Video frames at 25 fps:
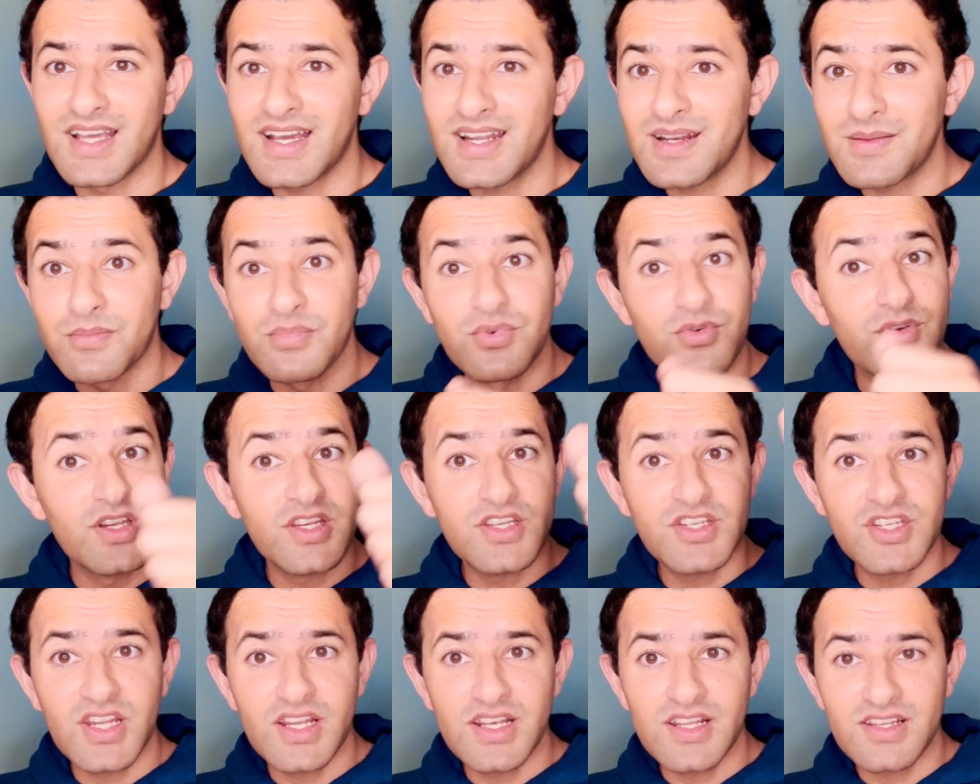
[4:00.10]
not
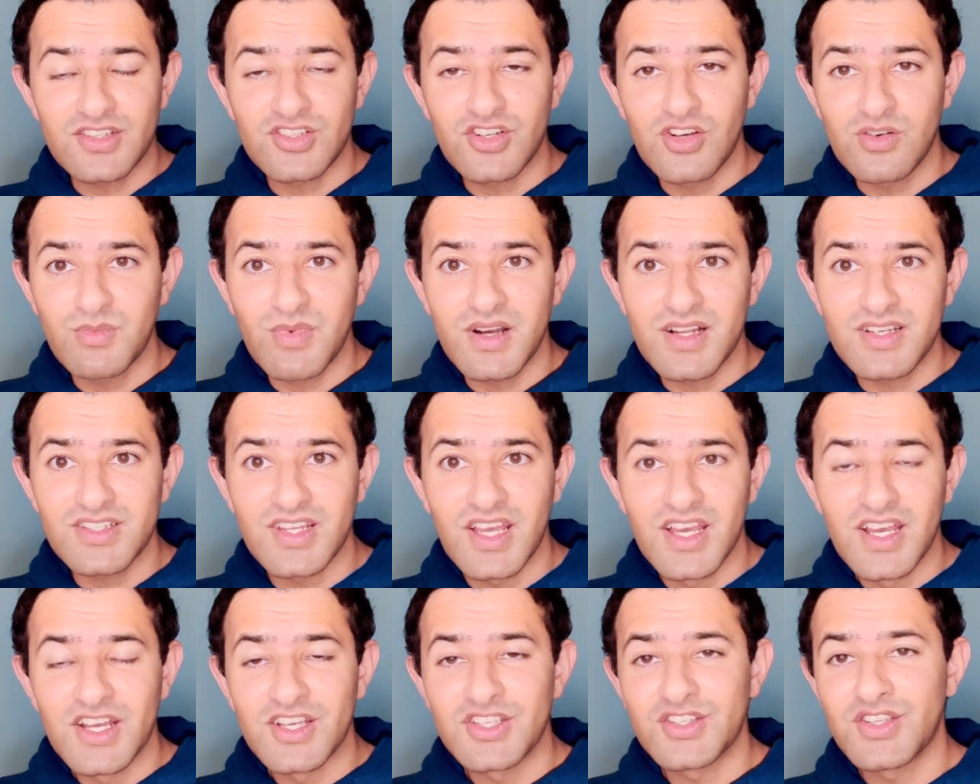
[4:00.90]
appreciating so much,
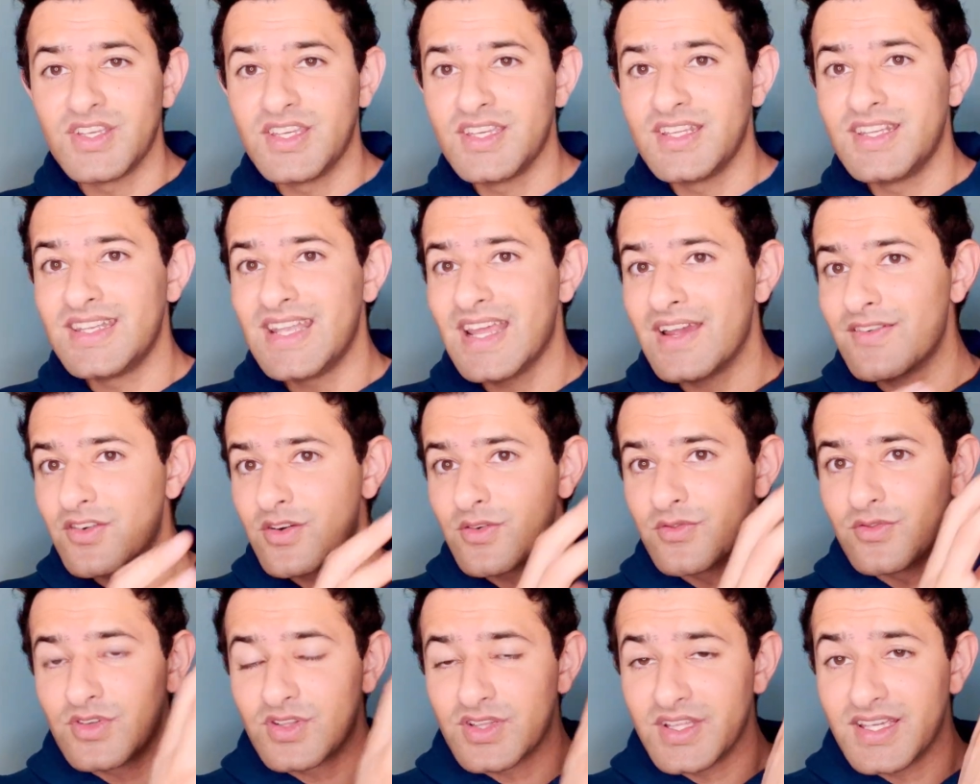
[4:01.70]
so you
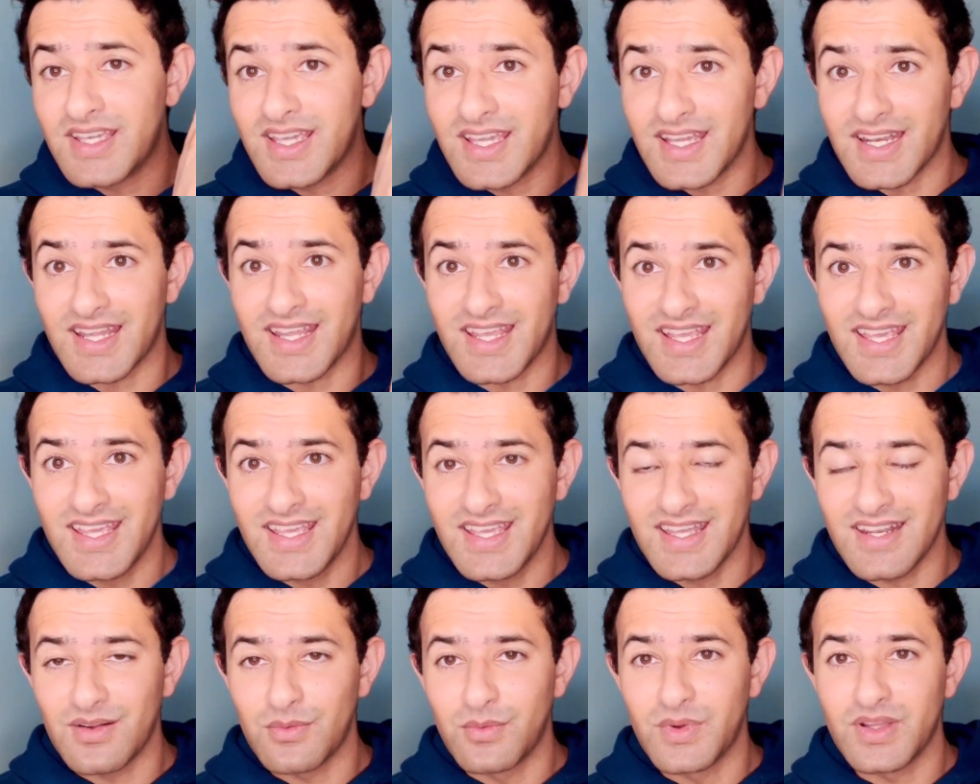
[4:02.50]
never really get
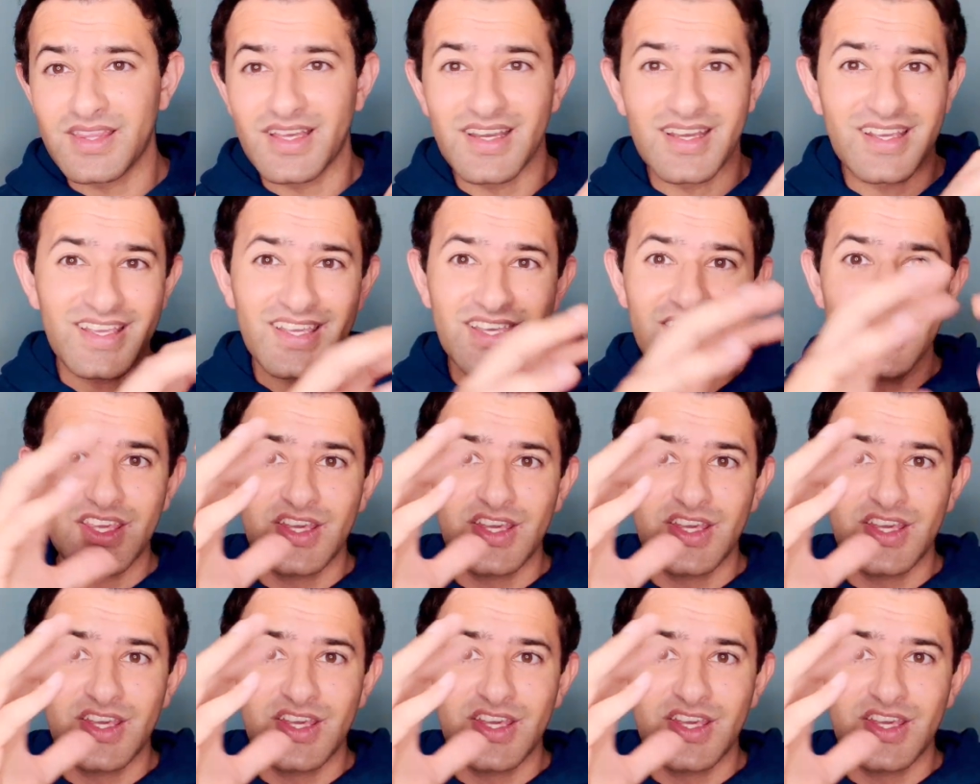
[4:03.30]
hit with a